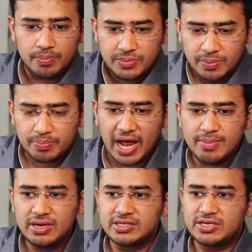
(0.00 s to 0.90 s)
The
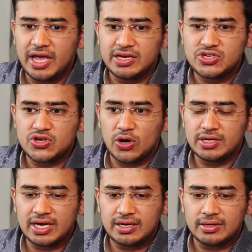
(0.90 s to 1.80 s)
Prime Minister
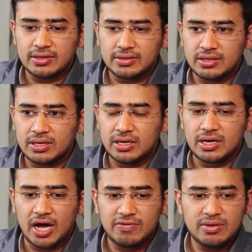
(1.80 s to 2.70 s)
ensured that the
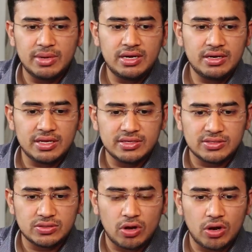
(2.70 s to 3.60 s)
government
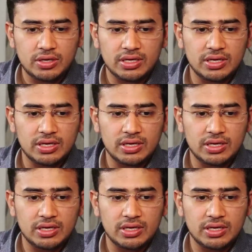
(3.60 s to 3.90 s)
is not